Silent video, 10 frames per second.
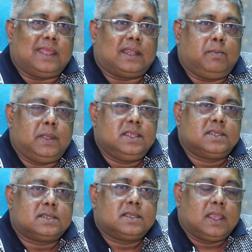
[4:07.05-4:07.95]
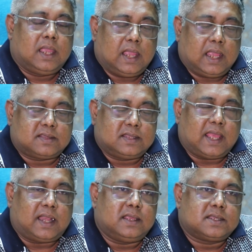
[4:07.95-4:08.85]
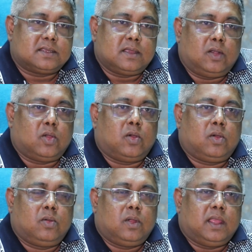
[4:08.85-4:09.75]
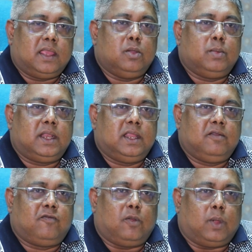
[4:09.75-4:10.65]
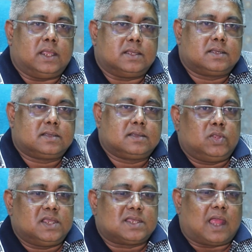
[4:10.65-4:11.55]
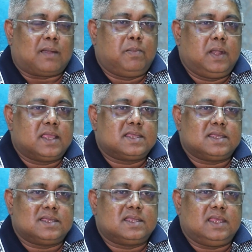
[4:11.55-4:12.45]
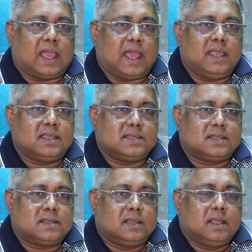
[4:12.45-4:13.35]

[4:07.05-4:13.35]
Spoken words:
That means there is no human influence. So the sharpness is the highest,